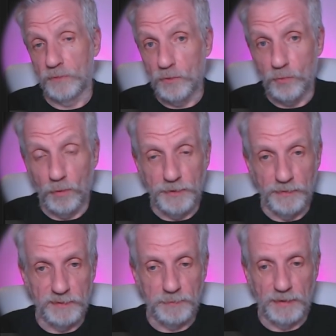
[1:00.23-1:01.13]
don't quote me on
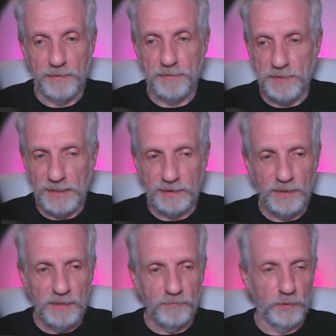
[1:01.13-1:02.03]
this, but I think
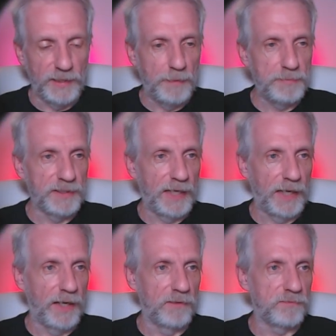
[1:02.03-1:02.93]
what Epic
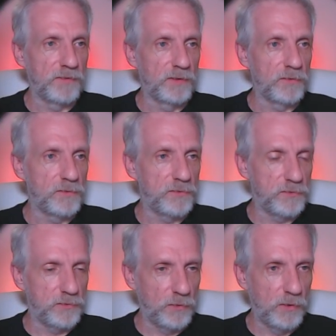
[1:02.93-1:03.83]
have
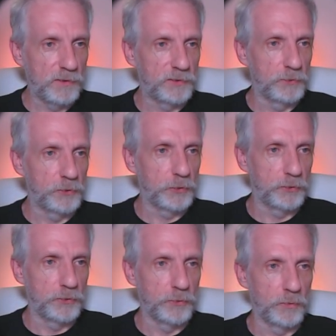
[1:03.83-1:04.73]
thought you
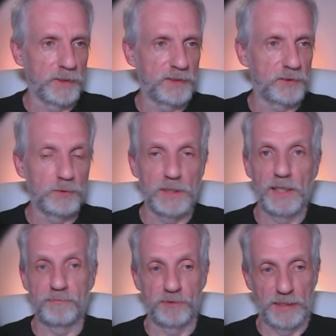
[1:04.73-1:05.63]
should do is use
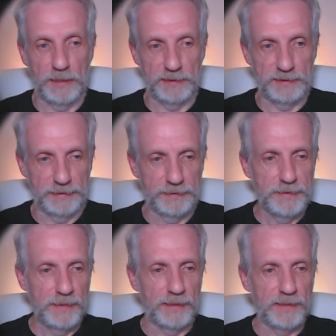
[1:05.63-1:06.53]
live retargeting,
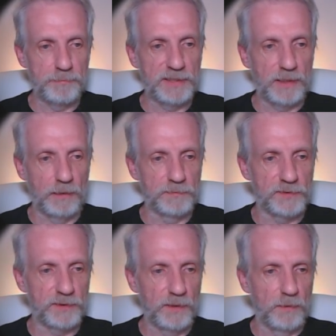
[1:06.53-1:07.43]
and that
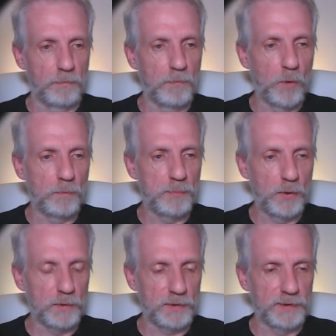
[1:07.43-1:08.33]
becomes more
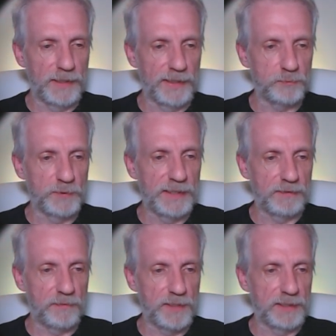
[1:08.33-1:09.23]
important as we
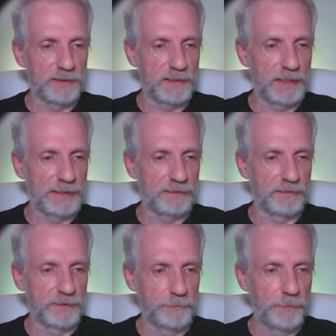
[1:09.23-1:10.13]
get things like
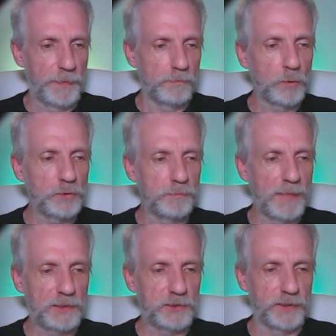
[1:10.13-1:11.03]
the motion
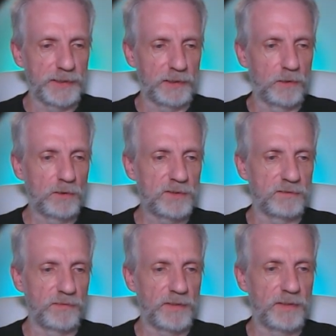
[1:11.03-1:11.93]
matching and lots
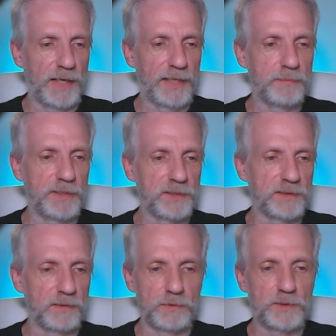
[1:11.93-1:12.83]
of other
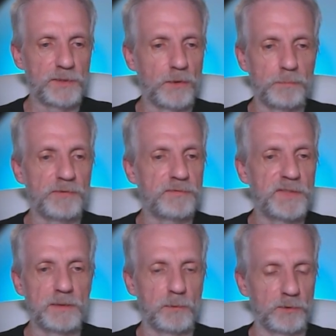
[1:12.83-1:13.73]
animations that would just not be
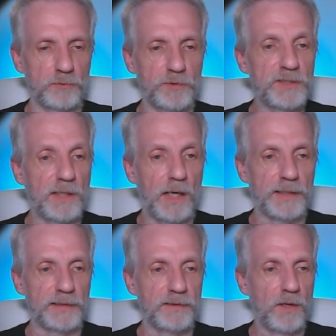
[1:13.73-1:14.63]
feasible to
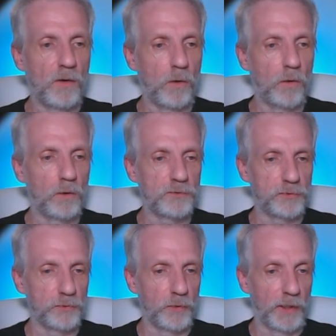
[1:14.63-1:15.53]
retarget all
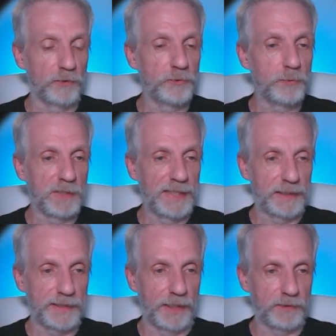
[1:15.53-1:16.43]
to our new
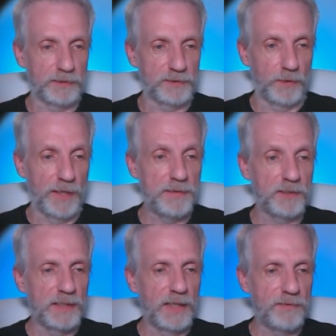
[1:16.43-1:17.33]
player character. So I
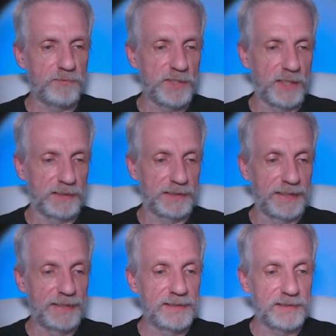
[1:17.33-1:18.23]
think live retargeting
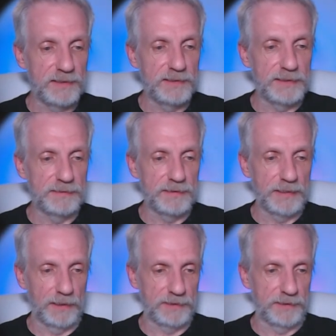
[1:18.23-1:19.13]
is indeed the
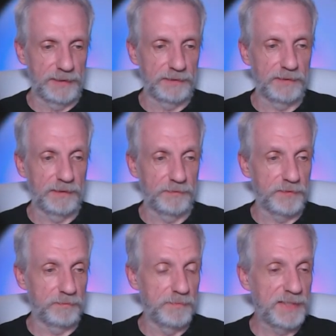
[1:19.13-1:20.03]
answer, and
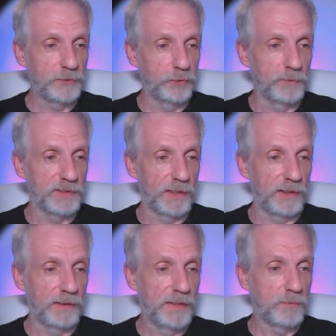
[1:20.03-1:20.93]
the metahumans
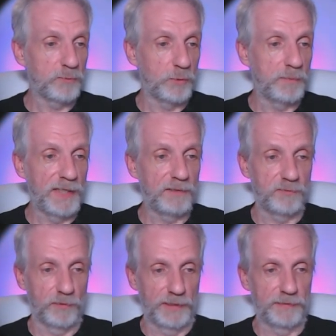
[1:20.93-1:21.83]
are prepared
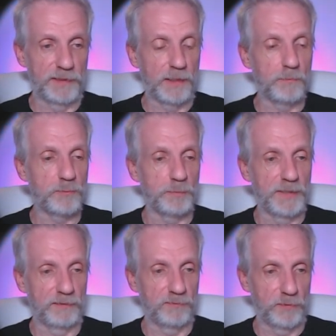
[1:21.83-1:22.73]
for that, and they come
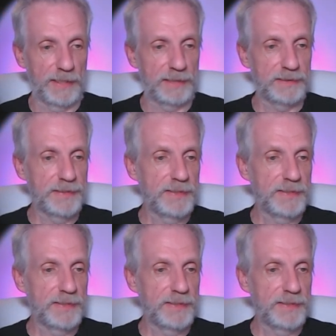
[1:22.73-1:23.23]
prepared for that.